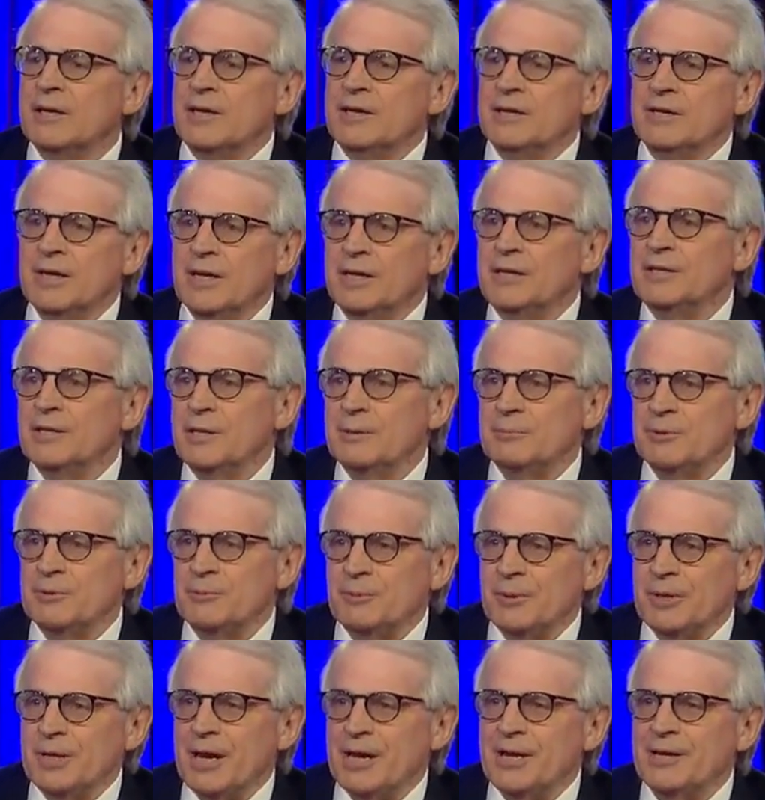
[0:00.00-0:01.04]
you end up with
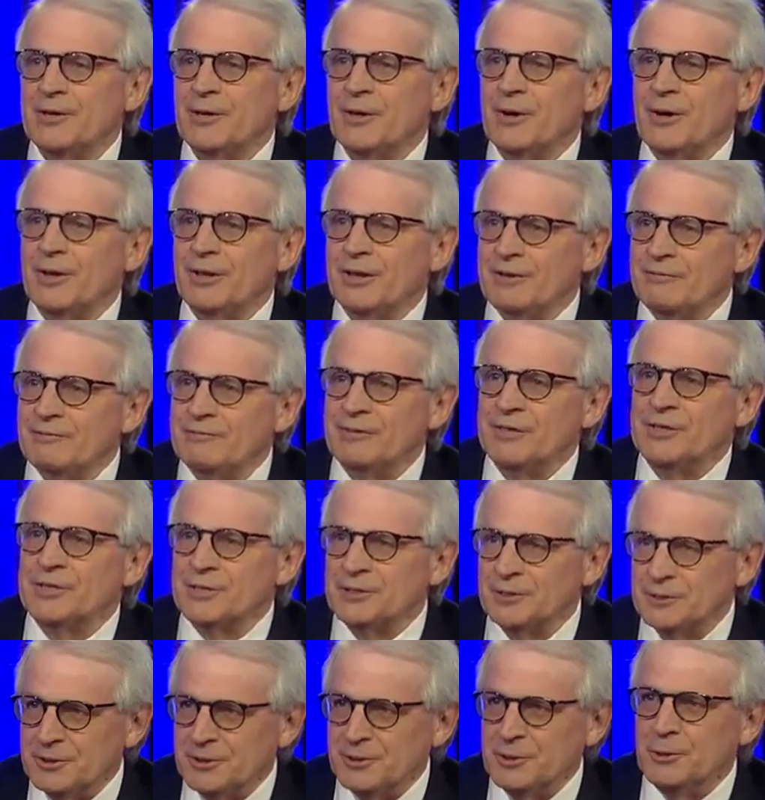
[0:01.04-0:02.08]
what I call a
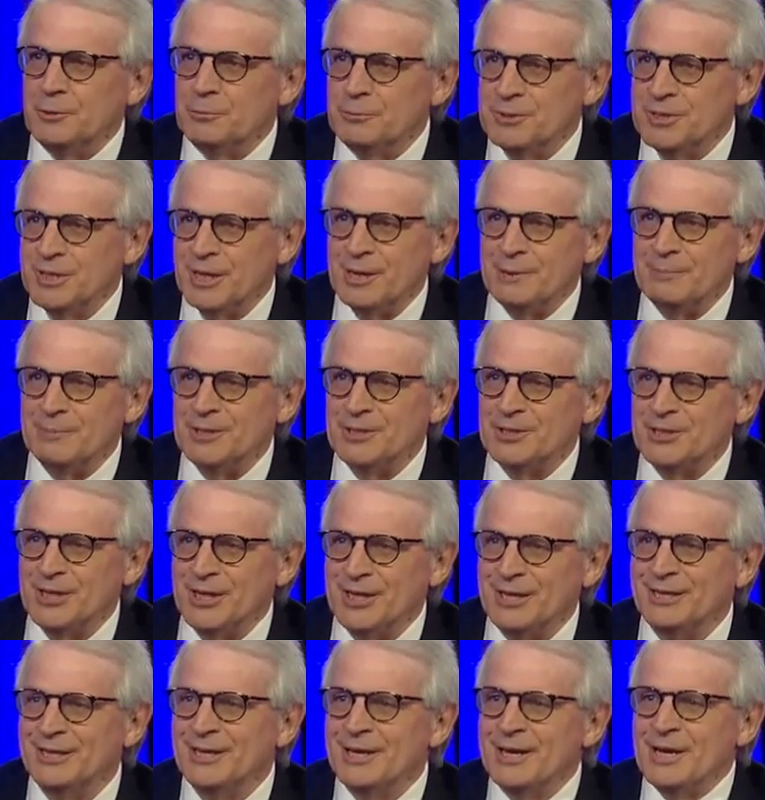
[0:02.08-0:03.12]
fiscal doomsday
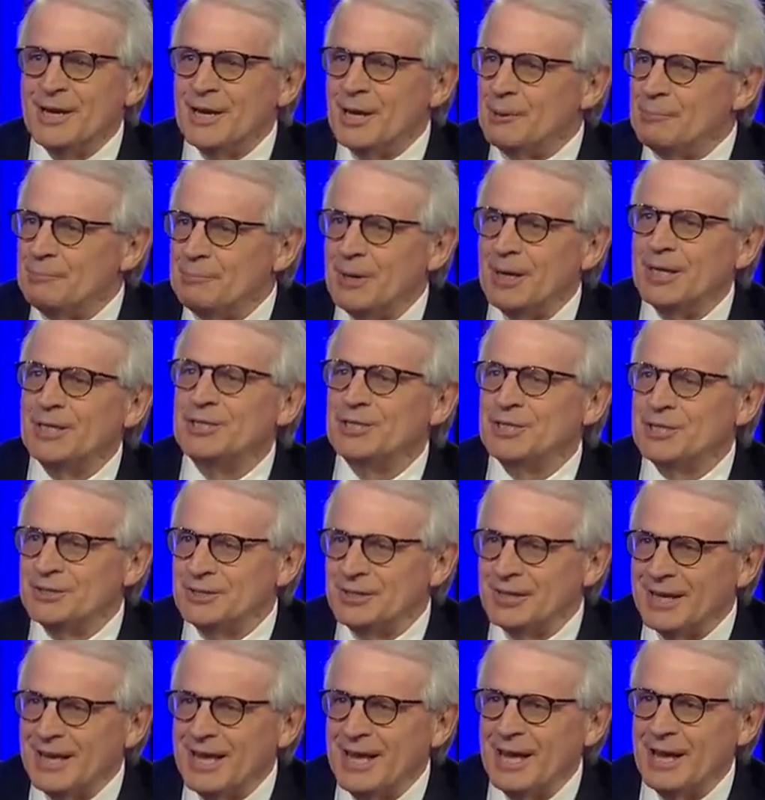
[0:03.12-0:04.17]
machine, a budget
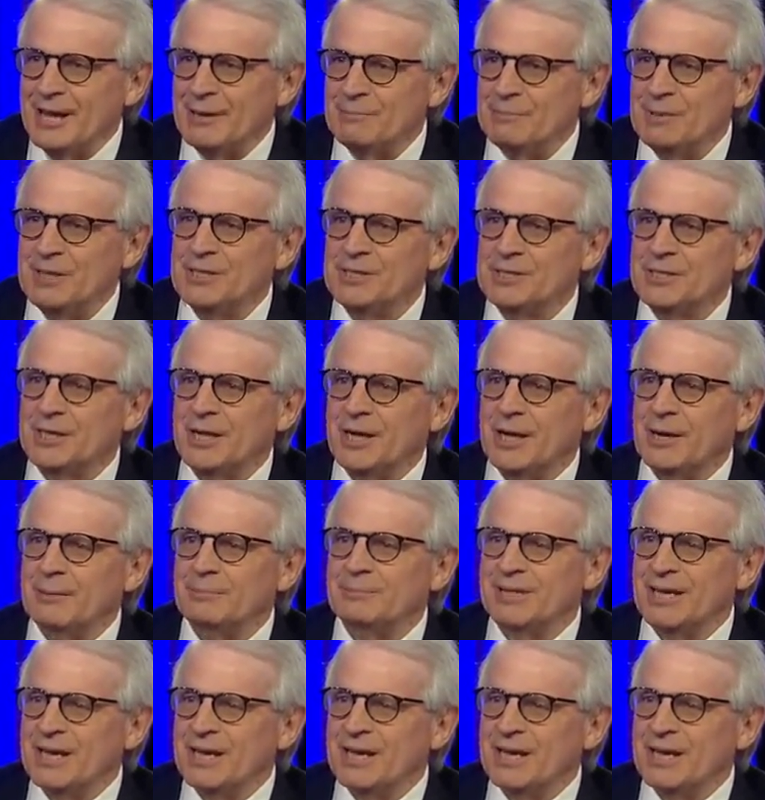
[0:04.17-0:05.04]
that can't be stopped.